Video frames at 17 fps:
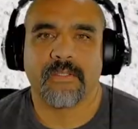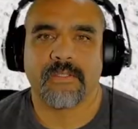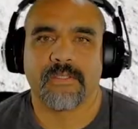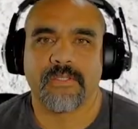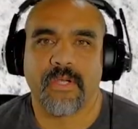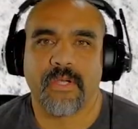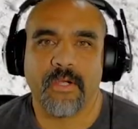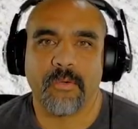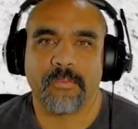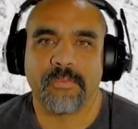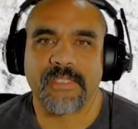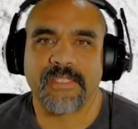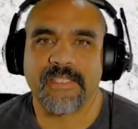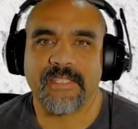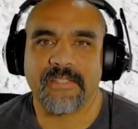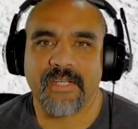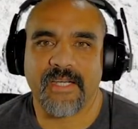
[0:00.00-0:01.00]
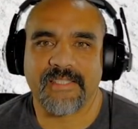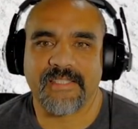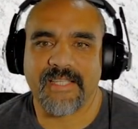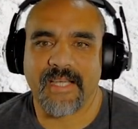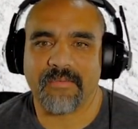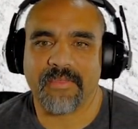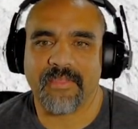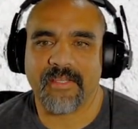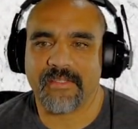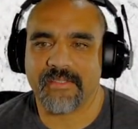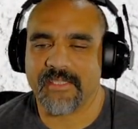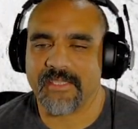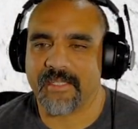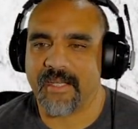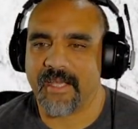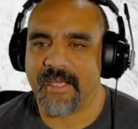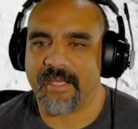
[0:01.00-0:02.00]
So I hope to see you guys out there
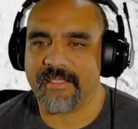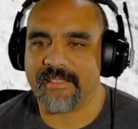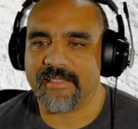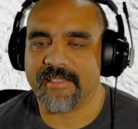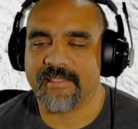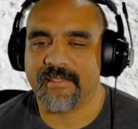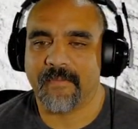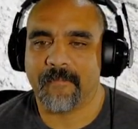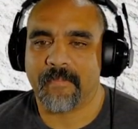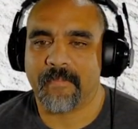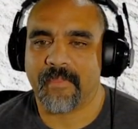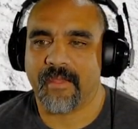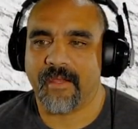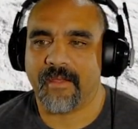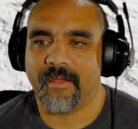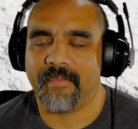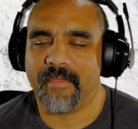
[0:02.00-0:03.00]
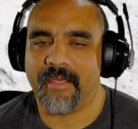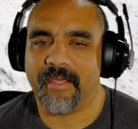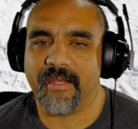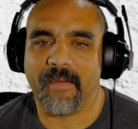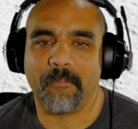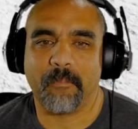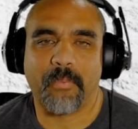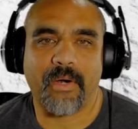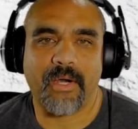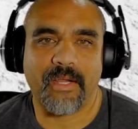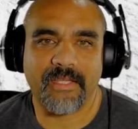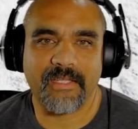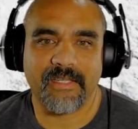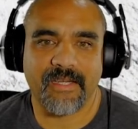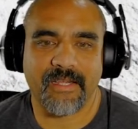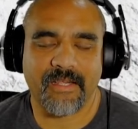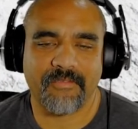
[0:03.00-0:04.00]
tonight, and then I'm probably
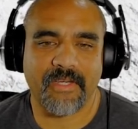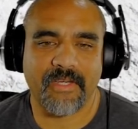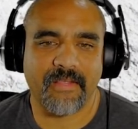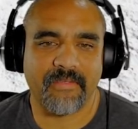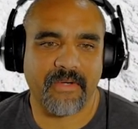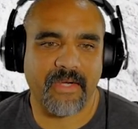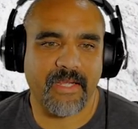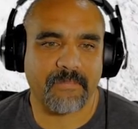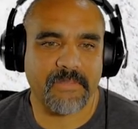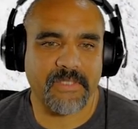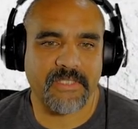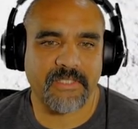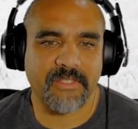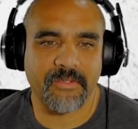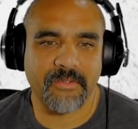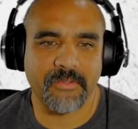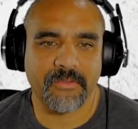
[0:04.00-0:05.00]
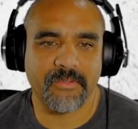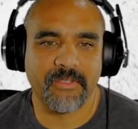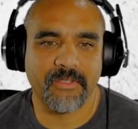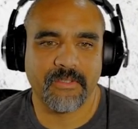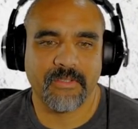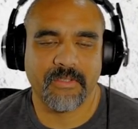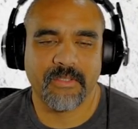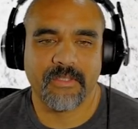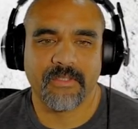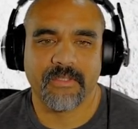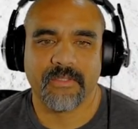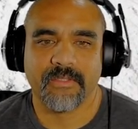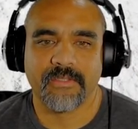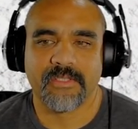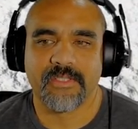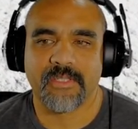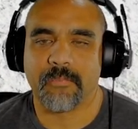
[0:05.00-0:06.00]
gonna have another episode
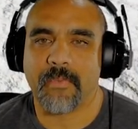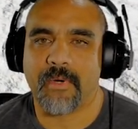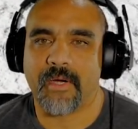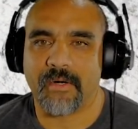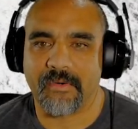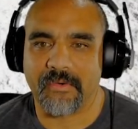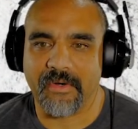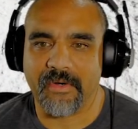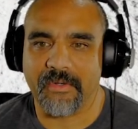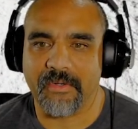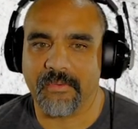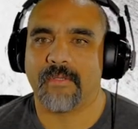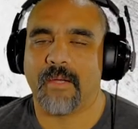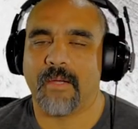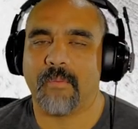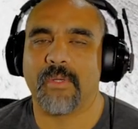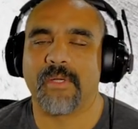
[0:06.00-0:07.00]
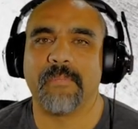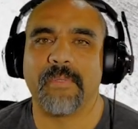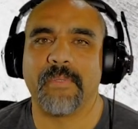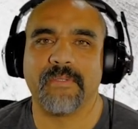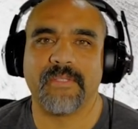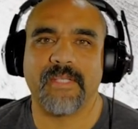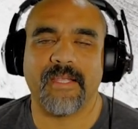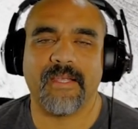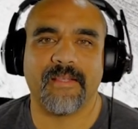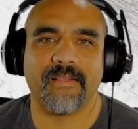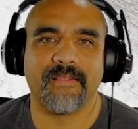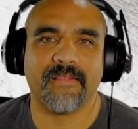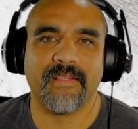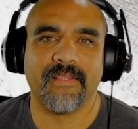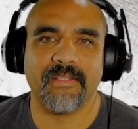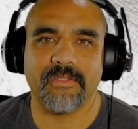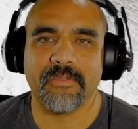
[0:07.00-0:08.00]
tomorrow. I want to build a
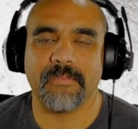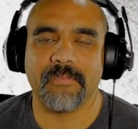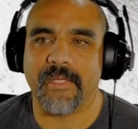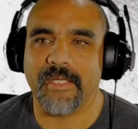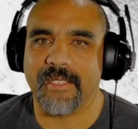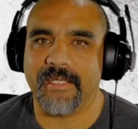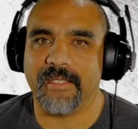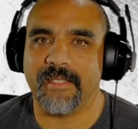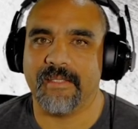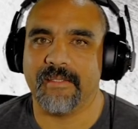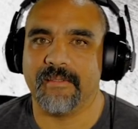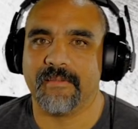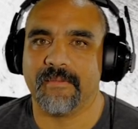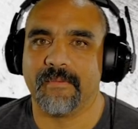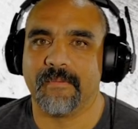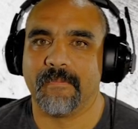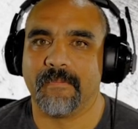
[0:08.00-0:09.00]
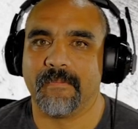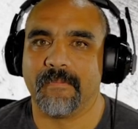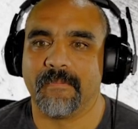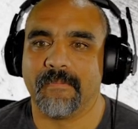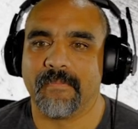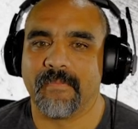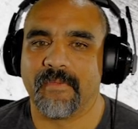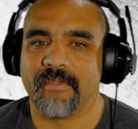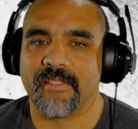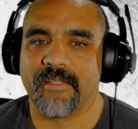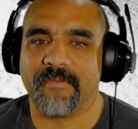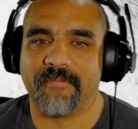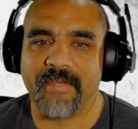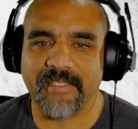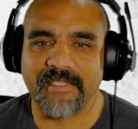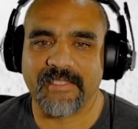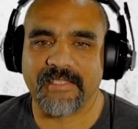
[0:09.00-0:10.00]
little mini
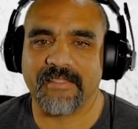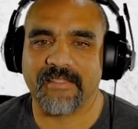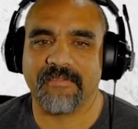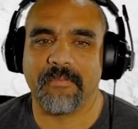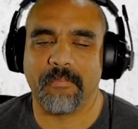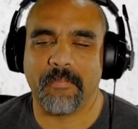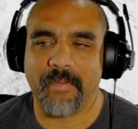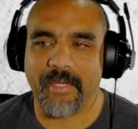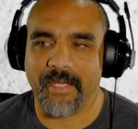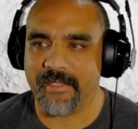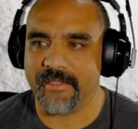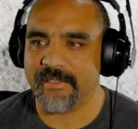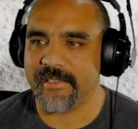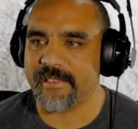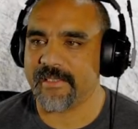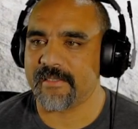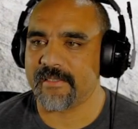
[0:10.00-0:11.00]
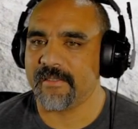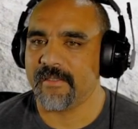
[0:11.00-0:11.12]
defensive base,